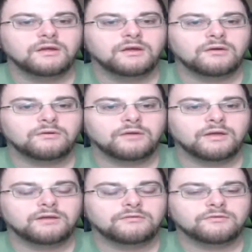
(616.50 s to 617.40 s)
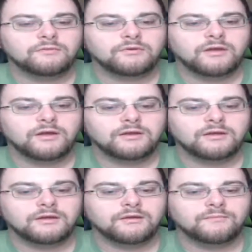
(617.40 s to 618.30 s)
Okay, so we got
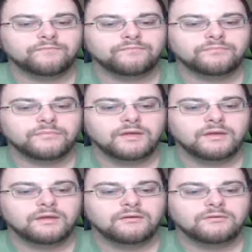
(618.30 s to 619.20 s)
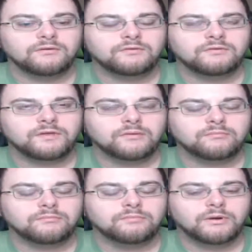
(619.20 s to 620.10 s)
um, what is his
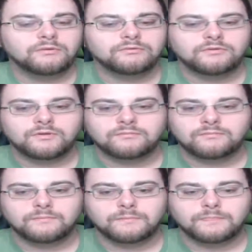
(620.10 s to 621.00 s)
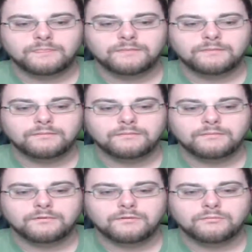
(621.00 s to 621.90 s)
name? Bo something
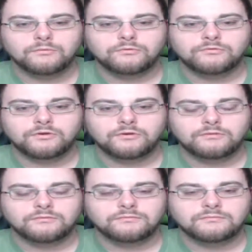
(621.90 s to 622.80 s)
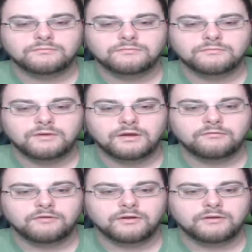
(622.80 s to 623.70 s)
or Bujo, I
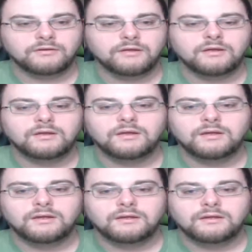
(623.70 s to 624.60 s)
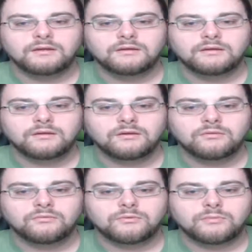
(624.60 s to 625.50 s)
forget. Uh, it
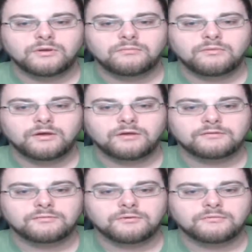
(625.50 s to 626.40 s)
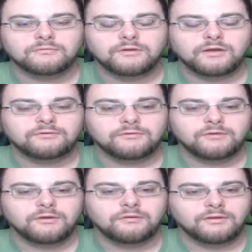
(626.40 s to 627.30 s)
would be impossible. Actually,
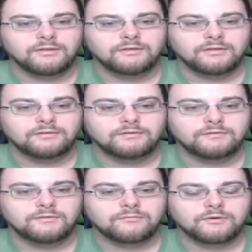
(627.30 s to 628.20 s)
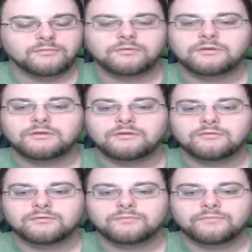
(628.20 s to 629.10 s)
no, I think that's someone completely
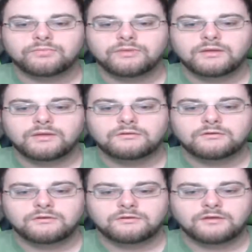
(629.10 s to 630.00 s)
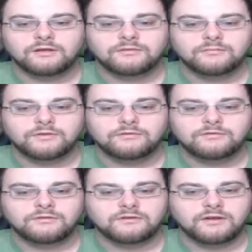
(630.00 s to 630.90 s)
different. To detect them
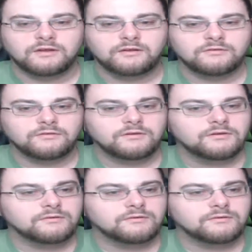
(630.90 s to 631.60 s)
instantaneously?